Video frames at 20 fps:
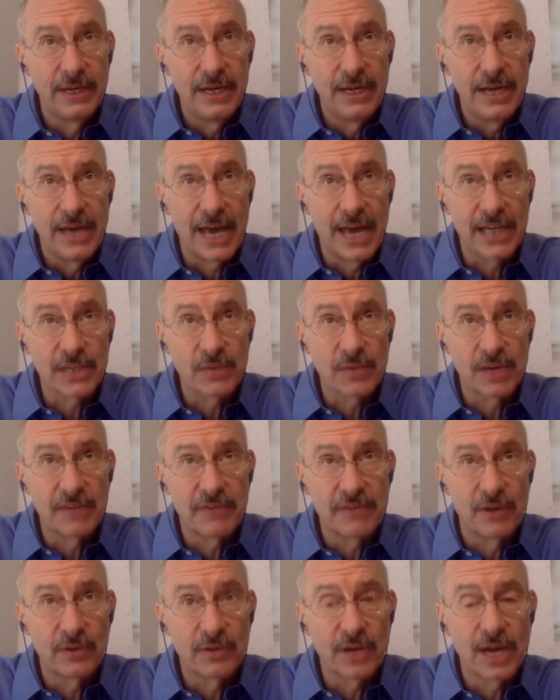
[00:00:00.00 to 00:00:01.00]
X-ray
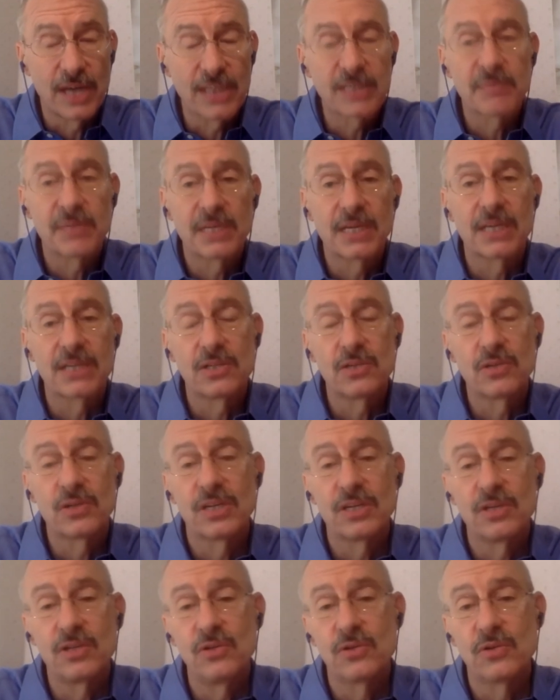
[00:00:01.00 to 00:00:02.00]
photons because you can
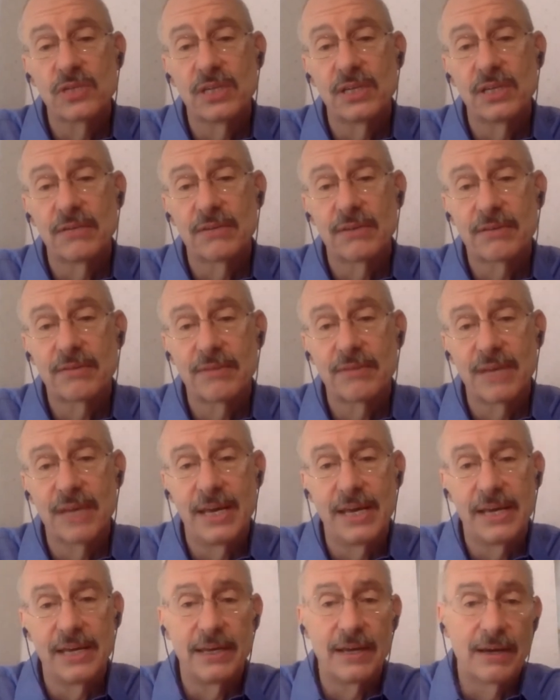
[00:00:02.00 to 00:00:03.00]
use a,
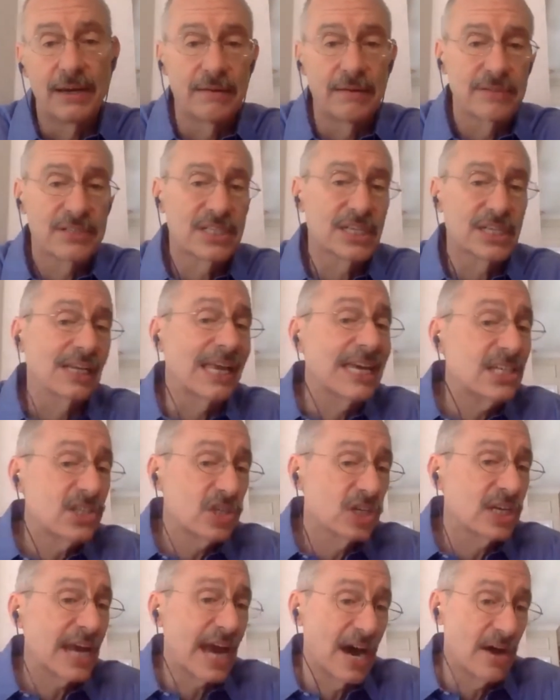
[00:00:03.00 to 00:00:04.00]
a uh,
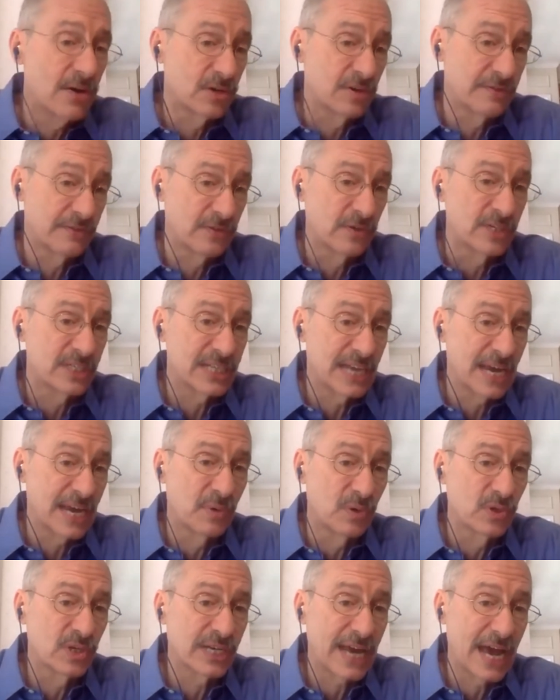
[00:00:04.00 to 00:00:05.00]
scintillation counter, for
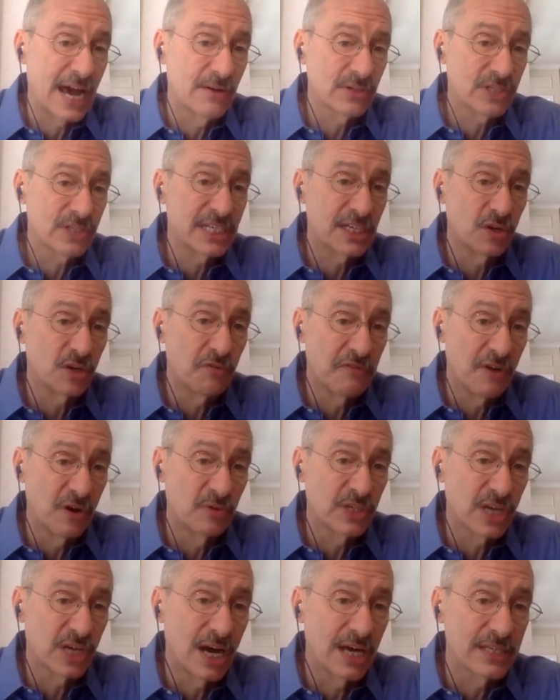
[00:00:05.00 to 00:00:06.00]
example, to count single
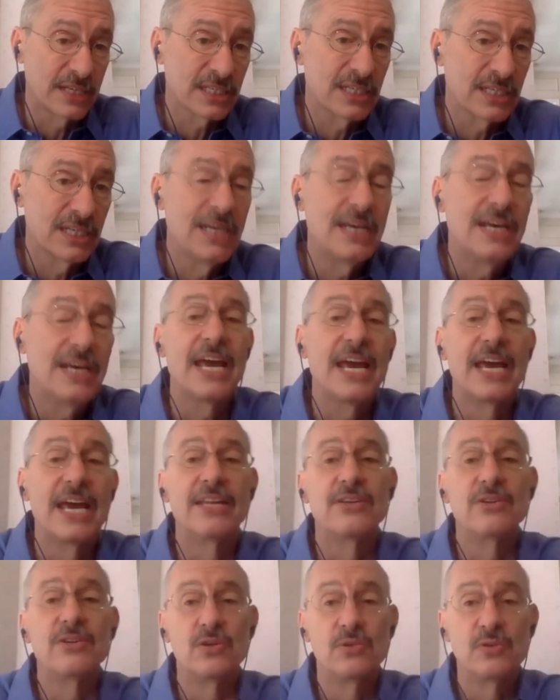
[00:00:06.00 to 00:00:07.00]
photons
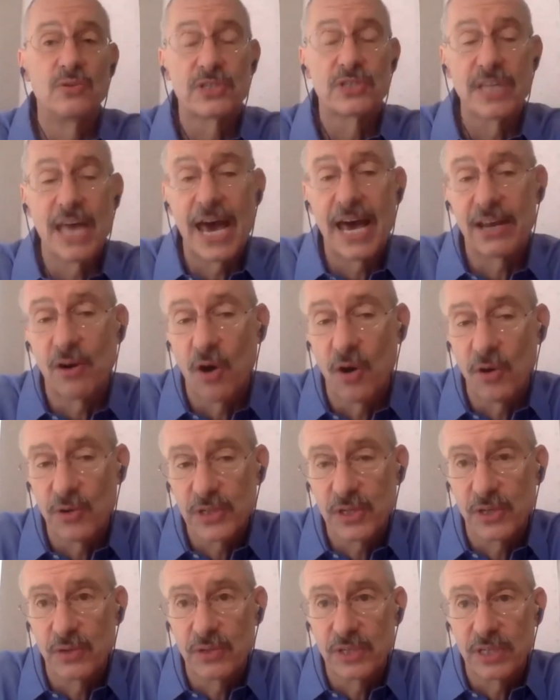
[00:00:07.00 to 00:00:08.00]
and use that
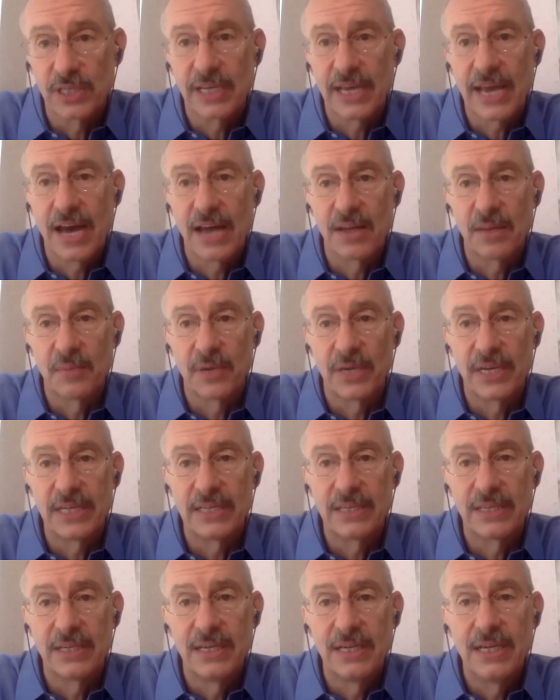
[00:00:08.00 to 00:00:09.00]
also to calibrate
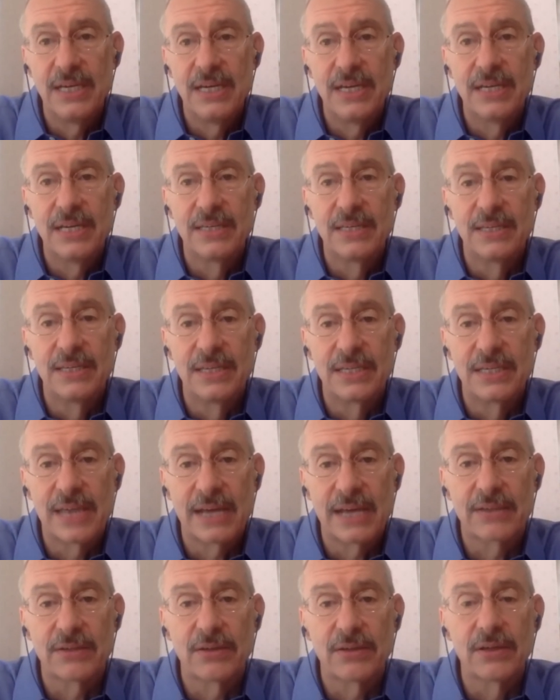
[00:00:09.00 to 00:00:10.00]
the
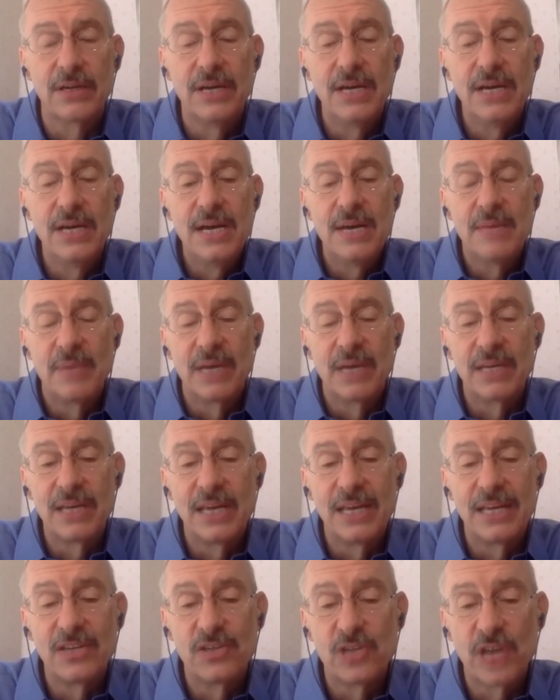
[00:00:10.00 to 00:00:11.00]
detector. But
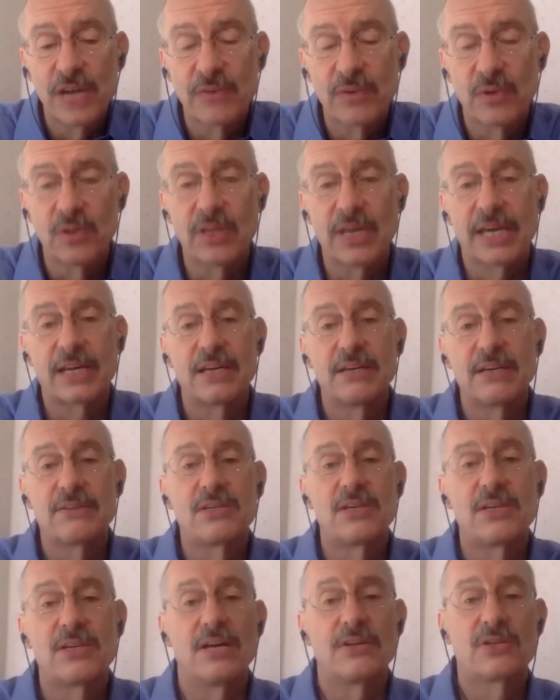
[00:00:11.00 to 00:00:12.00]
in general, like a,
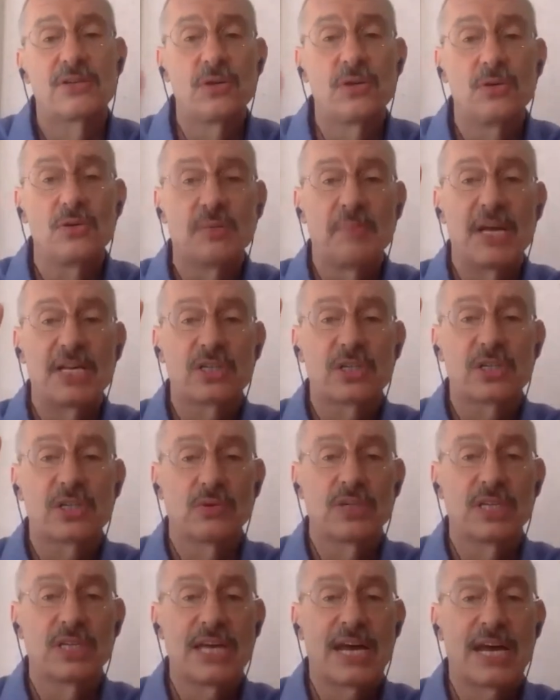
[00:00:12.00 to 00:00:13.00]
a two-dimensional
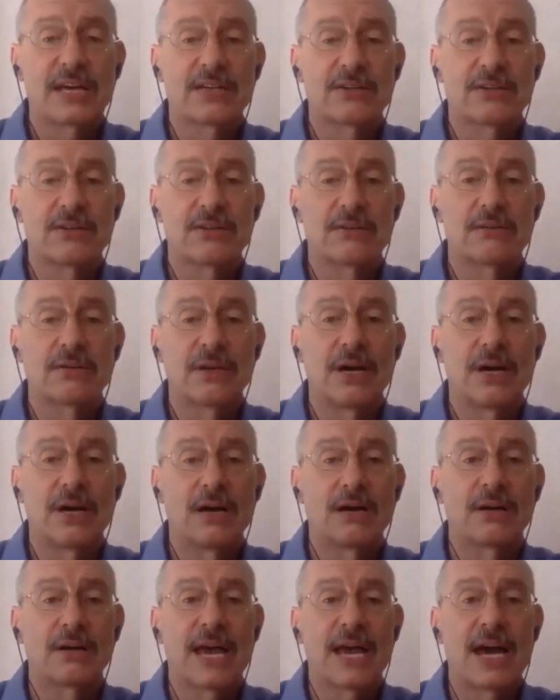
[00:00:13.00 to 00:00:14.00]
detector uh,
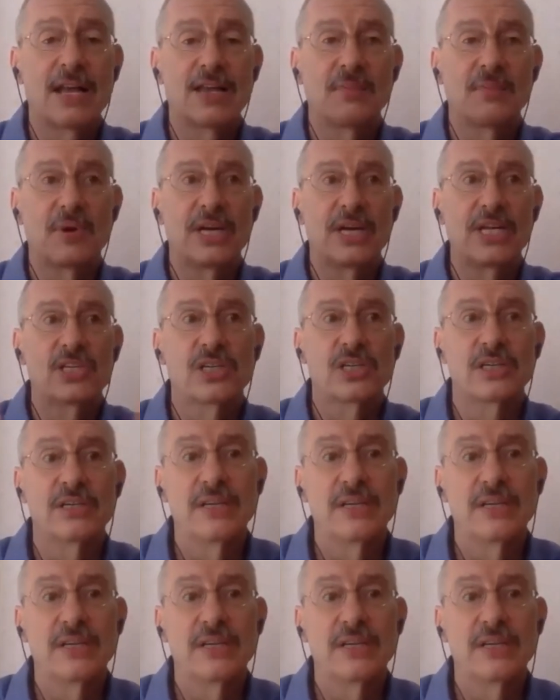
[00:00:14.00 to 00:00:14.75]
calibration